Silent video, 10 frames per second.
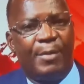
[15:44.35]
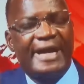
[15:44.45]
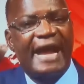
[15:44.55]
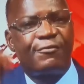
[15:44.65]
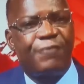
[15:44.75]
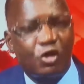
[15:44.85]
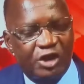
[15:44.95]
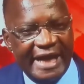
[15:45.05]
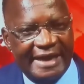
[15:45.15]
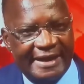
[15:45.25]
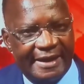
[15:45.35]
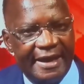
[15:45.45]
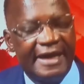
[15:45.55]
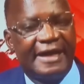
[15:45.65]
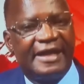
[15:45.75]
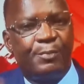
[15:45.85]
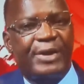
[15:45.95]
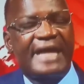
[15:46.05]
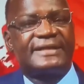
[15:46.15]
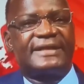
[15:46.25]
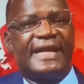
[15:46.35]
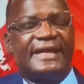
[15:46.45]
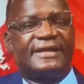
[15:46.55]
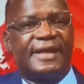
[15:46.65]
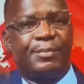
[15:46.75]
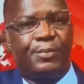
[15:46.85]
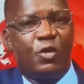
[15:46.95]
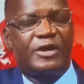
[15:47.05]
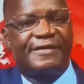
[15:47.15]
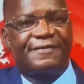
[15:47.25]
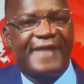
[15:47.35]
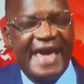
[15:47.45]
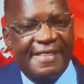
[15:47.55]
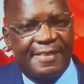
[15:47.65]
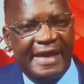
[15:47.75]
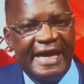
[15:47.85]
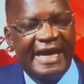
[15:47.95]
But unfortunately, the president put faith